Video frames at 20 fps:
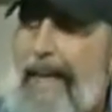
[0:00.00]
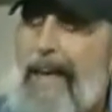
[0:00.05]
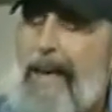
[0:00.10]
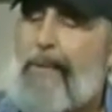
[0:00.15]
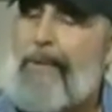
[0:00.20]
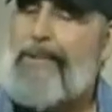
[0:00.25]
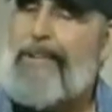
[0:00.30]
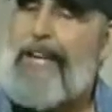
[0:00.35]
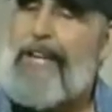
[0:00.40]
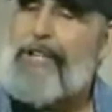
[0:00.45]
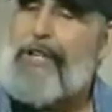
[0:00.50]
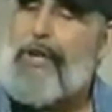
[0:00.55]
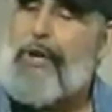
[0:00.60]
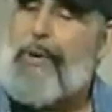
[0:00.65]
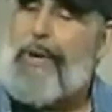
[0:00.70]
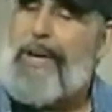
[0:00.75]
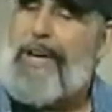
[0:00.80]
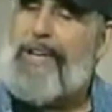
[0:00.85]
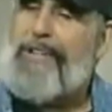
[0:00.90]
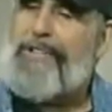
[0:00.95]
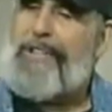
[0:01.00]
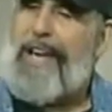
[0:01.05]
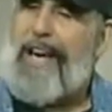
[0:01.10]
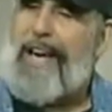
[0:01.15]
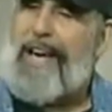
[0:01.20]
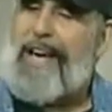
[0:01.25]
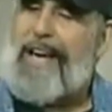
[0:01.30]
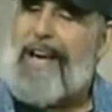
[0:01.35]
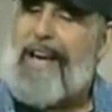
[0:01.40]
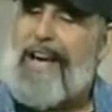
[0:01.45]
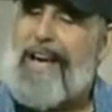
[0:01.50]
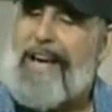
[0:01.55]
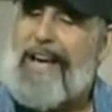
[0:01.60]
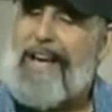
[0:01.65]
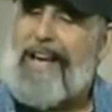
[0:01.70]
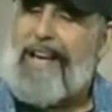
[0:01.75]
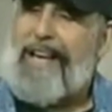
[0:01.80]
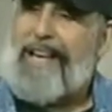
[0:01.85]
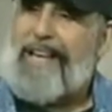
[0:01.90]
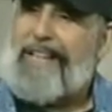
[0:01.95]
And what they do is
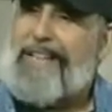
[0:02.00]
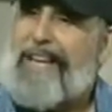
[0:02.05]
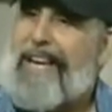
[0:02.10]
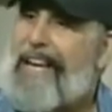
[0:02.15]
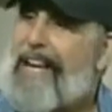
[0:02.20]
they